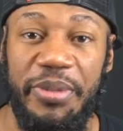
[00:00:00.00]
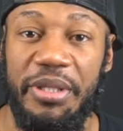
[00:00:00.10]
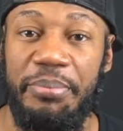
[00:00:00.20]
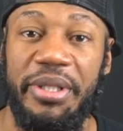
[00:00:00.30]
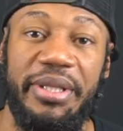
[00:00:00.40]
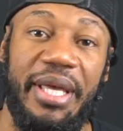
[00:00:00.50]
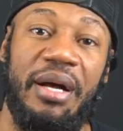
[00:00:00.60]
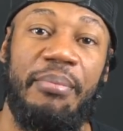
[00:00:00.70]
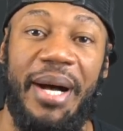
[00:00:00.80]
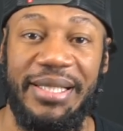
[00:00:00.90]
me to put that
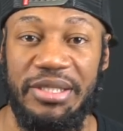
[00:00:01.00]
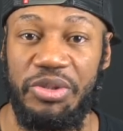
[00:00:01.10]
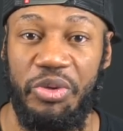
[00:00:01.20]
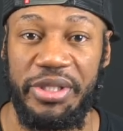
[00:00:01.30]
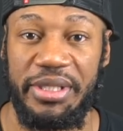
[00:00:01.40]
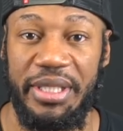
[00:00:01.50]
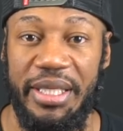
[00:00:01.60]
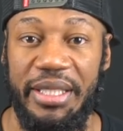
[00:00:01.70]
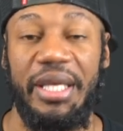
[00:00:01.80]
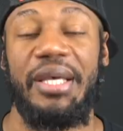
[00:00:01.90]
unboxing towards the
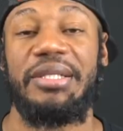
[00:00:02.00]
end.